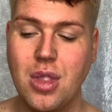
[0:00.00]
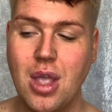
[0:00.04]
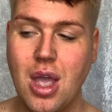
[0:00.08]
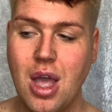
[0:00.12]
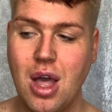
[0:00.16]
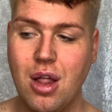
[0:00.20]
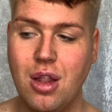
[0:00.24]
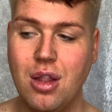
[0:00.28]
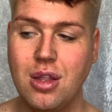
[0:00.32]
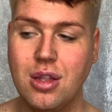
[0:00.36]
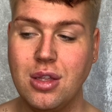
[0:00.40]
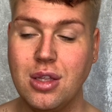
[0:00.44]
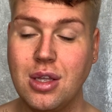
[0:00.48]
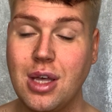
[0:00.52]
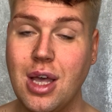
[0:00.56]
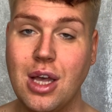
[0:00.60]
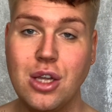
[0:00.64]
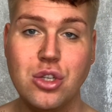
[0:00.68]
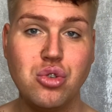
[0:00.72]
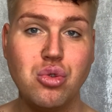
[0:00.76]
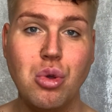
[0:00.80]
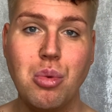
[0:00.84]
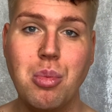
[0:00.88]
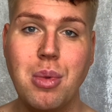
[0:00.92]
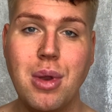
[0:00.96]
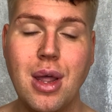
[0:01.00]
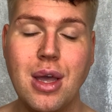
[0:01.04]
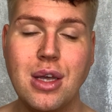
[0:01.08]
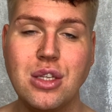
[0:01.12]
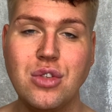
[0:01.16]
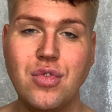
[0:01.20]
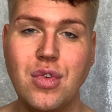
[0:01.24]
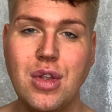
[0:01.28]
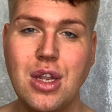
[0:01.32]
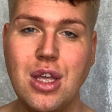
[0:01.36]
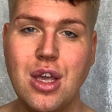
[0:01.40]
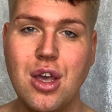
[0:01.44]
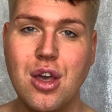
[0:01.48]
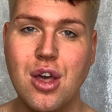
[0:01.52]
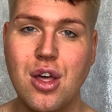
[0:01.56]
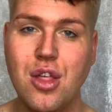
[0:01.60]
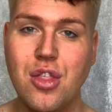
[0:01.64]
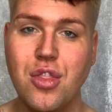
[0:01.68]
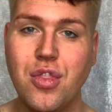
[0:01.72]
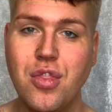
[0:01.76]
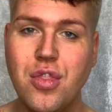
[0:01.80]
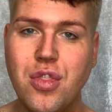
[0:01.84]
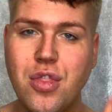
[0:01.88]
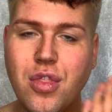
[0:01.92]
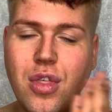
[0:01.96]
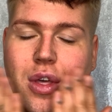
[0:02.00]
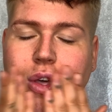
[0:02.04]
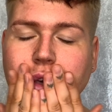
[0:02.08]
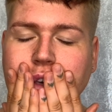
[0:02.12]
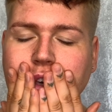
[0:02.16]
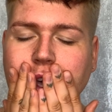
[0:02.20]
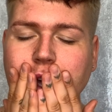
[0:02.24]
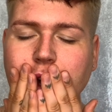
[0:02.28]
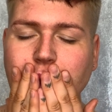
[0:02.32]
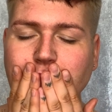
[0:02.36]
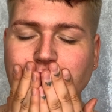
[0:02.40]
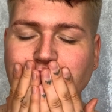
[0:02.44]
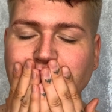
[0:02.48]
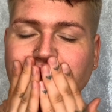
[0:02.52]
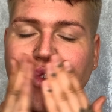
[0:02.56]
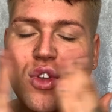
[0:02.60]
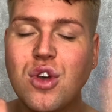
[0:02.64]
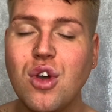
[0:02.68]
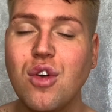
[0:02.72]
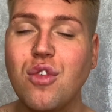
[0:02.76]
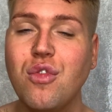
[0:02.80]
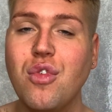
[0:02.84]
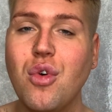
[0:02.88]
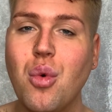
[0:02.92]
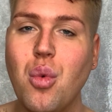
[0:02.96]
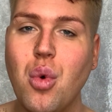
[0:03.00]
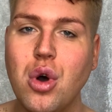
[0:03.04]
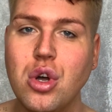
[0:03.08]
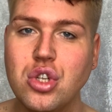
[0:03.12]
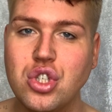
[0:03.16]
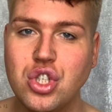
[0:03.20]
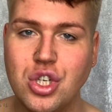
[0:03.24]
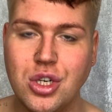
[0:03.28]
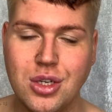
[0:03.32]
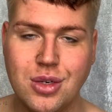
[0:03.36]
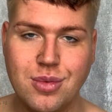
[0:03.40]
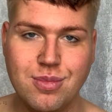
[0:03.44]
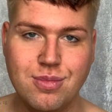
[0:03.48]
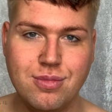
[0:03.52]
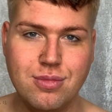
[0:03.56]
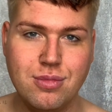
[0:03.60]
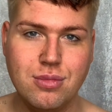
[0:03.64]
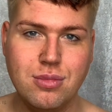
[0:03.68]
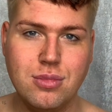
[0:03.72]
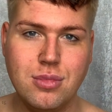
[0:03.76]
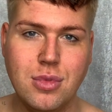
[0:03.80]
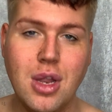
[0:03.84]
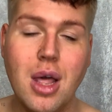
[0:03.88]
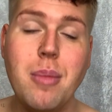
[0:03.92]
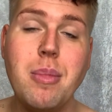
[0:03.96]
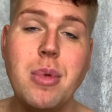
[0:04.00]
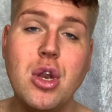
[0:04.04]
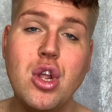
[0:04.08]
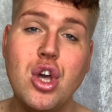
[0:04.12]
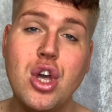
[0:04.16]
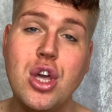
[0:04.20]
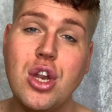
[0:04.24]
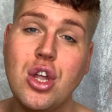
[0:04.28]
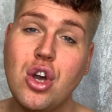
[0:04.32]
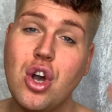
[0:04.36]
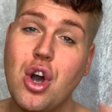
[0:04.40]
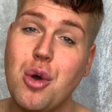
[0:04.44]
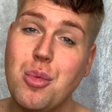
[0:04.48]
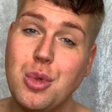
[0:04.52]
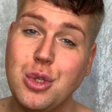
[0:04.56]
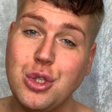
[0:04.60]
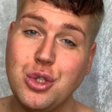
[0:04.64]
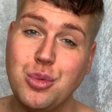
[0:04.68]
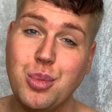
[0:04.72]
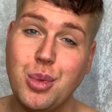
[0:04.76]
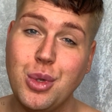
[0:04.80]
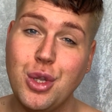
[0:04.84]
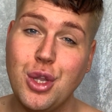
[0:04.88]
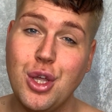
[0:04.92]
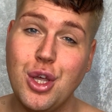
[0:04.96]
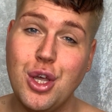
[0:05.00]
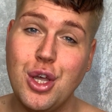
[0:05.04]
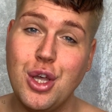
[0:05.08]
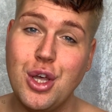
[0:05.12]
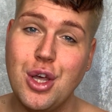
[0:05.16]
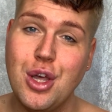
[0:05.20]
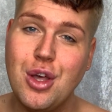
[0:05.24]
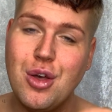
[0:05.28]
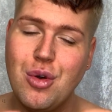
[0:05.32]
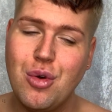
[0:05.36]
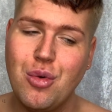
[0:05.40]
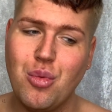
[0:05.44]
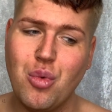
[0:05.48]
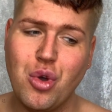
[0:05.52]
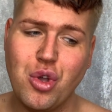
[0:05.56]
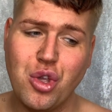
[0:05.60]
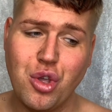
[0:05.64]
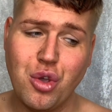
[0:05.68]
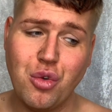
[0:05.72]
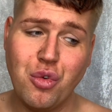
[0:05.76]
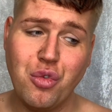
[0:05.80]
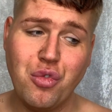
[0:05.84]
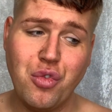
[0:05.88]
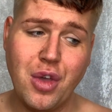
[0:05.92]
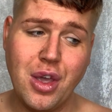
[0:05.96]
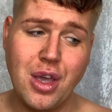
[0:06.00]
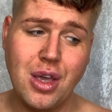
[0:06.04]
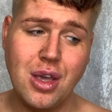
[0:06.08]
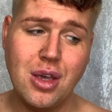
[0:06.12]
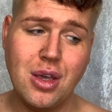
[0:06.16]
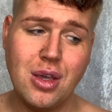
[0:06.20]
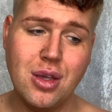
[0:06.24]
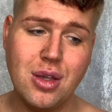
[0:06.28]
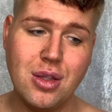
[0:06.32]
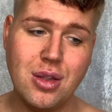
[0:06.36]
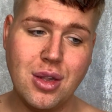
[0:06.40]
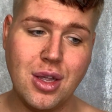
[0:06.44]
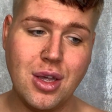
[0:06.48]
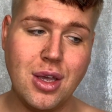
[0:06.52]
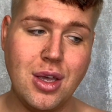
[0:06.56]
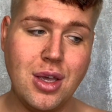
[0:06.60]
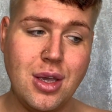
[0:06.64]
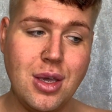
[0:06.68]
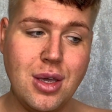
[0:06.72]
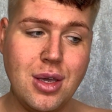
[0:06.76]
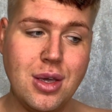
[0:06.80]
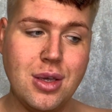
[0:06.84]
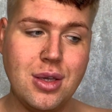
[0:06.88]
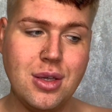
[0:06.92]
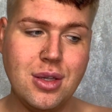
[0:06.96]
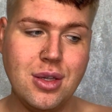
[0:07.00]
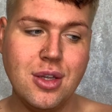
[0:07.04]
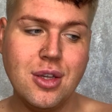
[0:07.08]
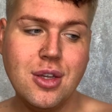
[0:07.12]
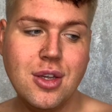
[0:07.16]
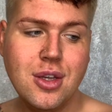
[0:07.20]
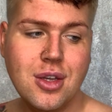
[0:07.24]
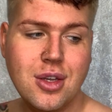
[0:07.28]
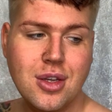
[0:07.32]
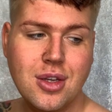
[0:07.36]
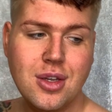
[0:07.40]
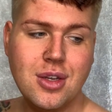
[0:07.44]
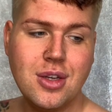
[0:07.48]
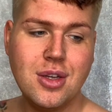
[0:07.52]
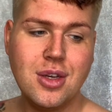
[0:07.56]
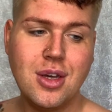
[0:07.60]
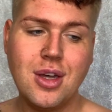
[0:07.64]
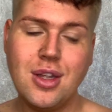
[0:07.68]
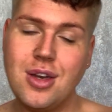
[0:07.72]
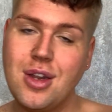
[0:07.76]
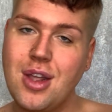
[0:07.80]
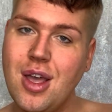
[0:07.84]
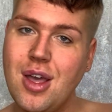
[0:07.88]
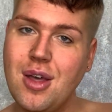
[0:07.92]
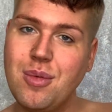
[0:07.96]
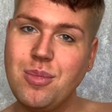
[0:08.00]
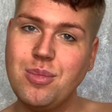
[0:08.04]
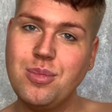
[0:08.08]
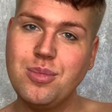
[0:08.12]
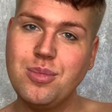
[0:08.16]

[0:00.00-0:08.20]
I'll catch you in my next video. Thank you for watching. Let me know in the comments below what you think, like, and yeah.